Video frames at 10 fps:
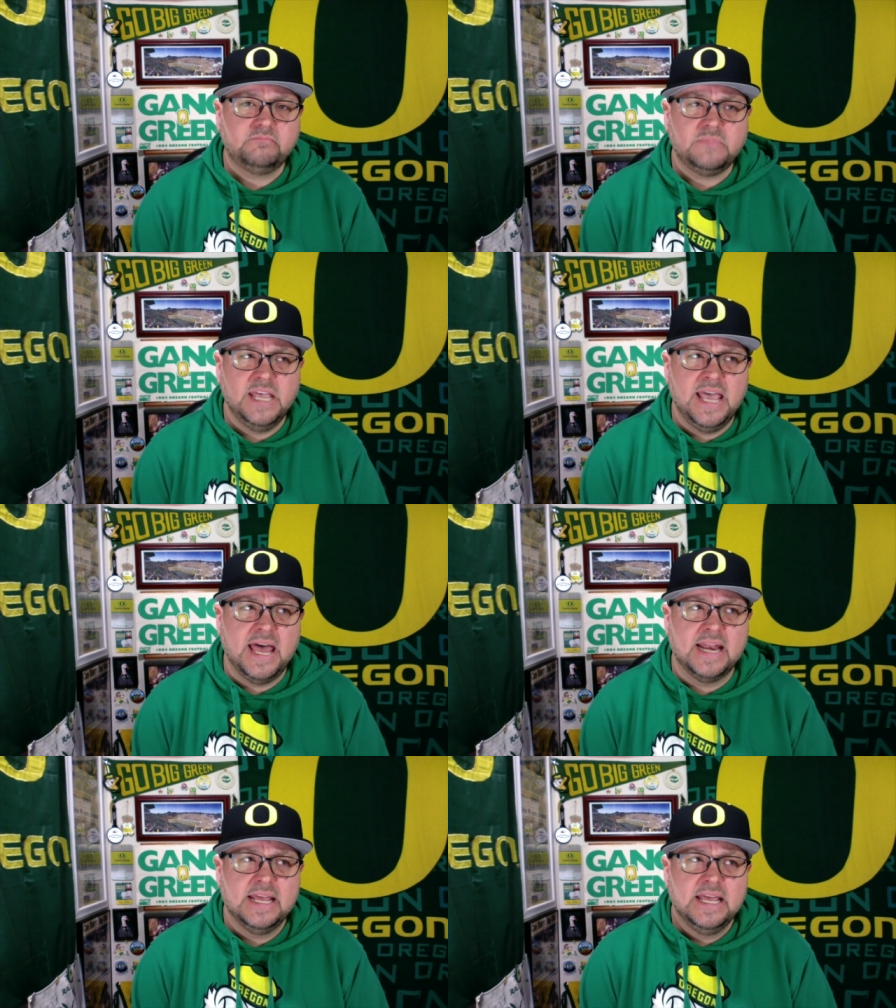
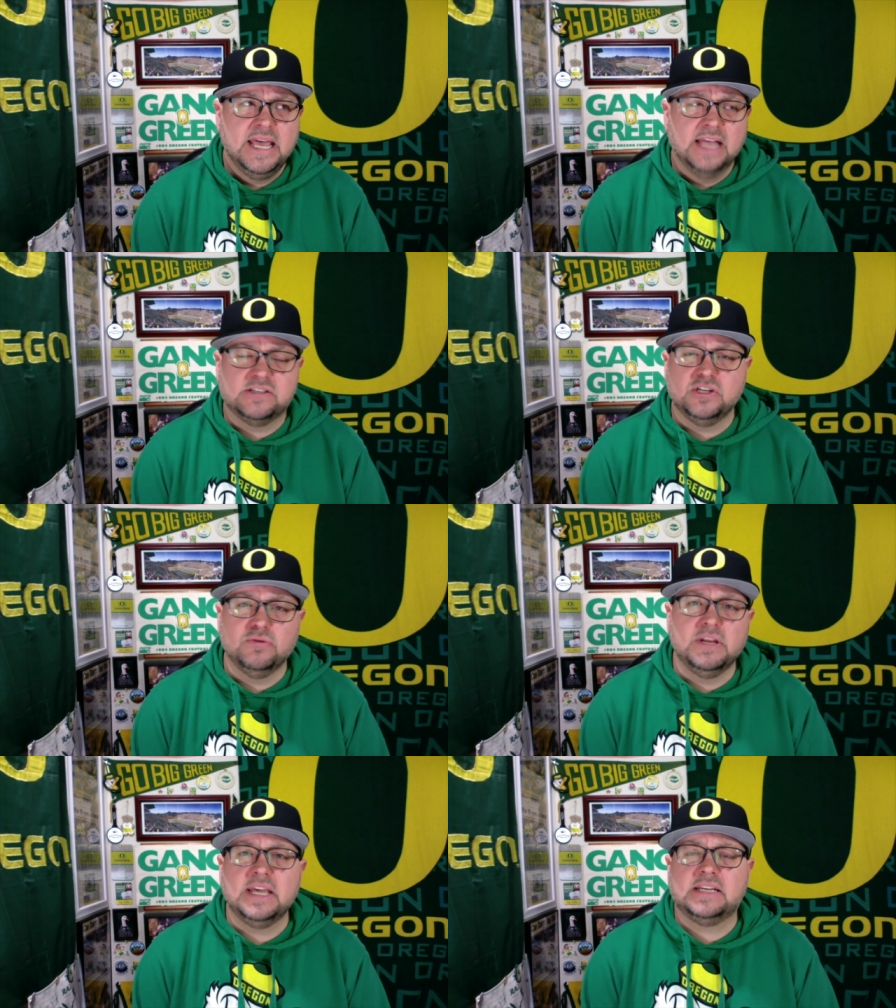and it's a
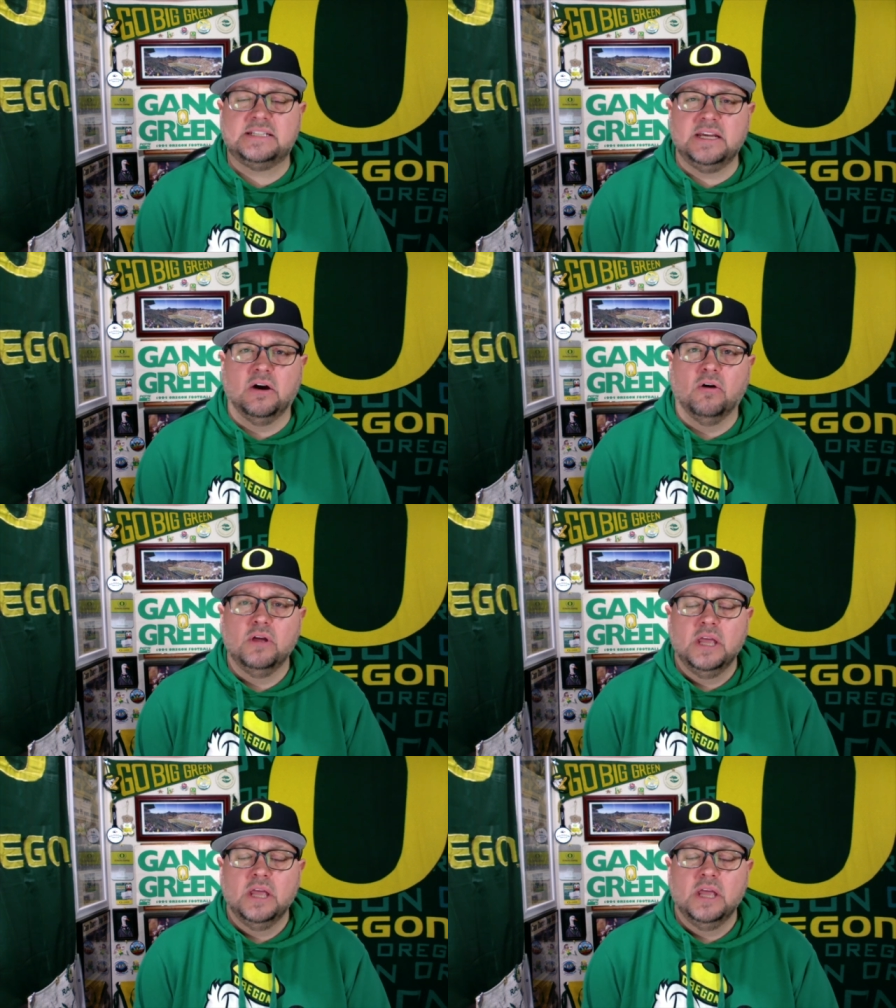unique deal.